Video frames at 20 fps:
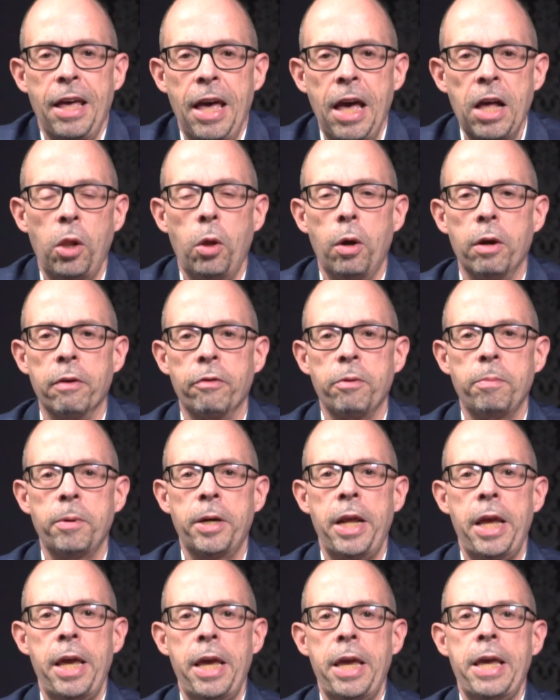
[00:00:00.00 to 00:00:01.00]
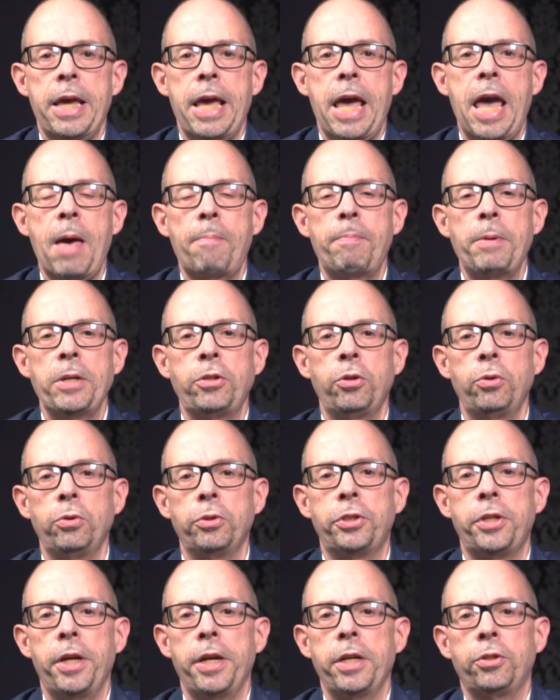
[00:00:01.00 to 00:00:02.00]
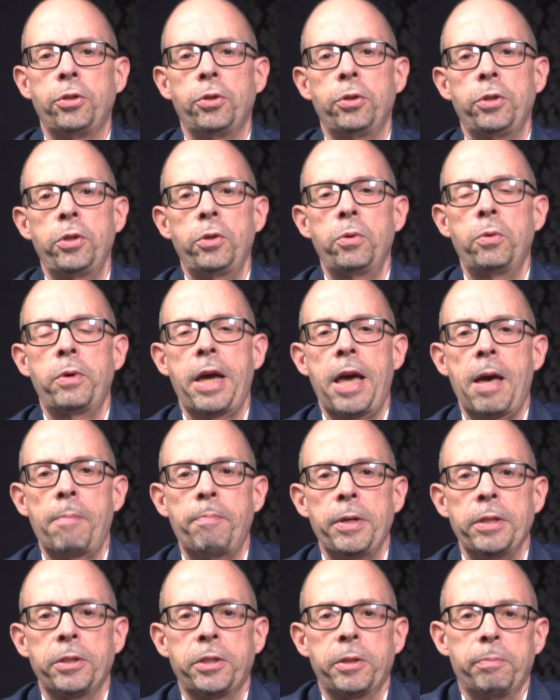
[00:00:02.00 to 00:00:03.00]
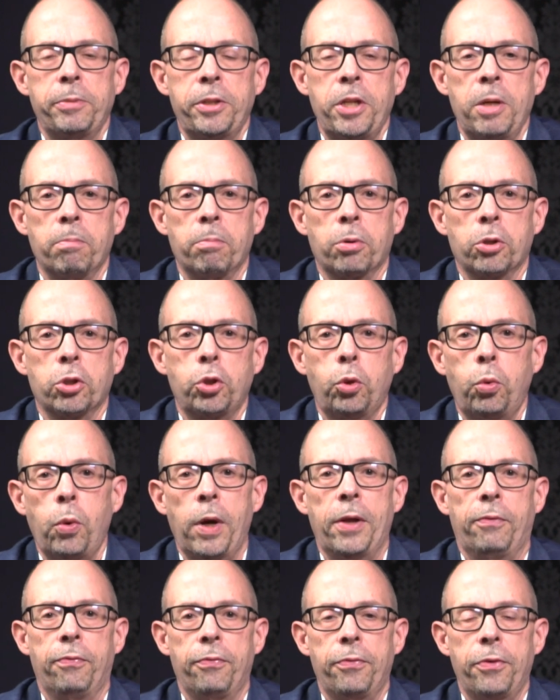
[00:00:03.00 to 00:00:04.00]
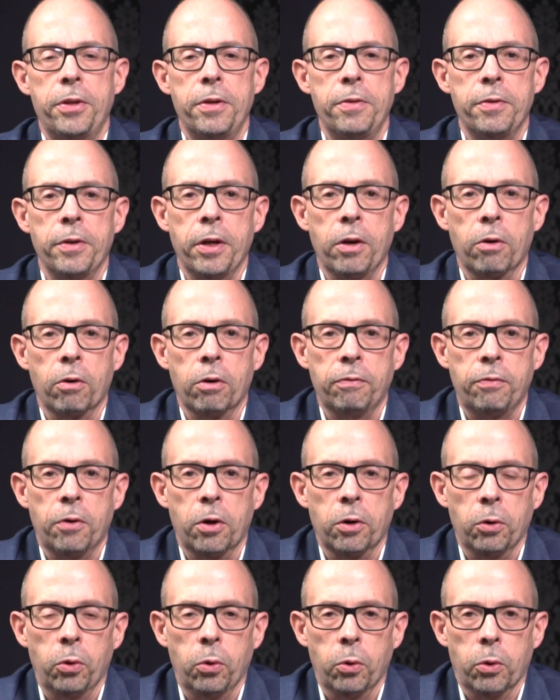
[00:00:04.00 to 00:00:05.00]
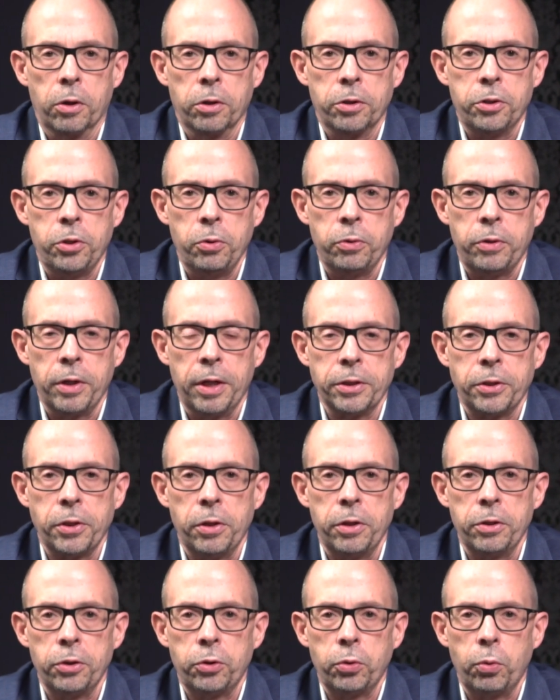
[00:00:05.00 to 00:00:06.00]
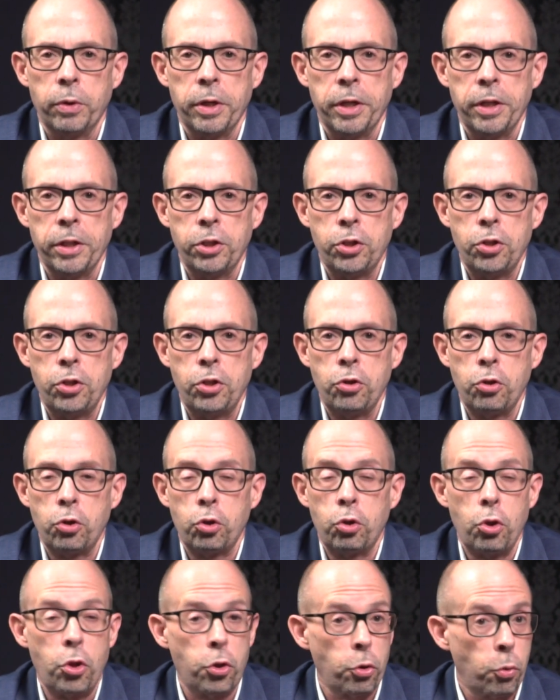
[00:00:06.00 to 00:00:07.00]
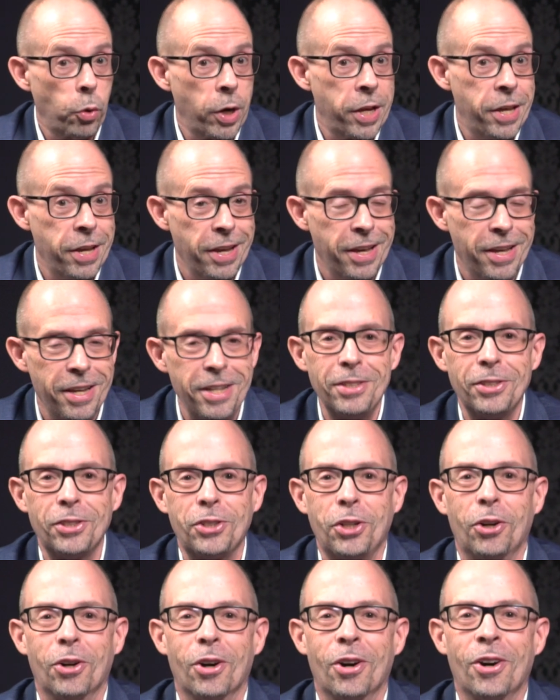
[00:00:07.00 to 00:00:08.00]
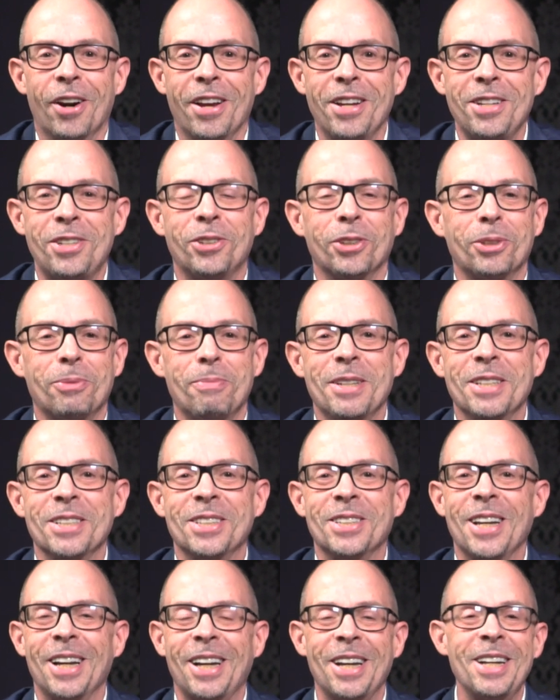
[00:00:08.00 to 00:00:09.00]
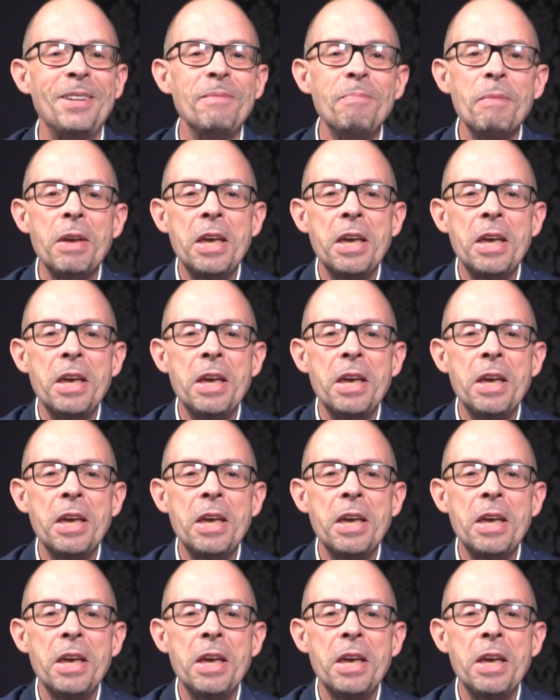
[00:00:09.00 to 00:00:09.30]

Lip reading: Hello, everybody. Happy Tuesday to you. Happy September 12th in the year of our Lord, 2023. Sorry, took me a second.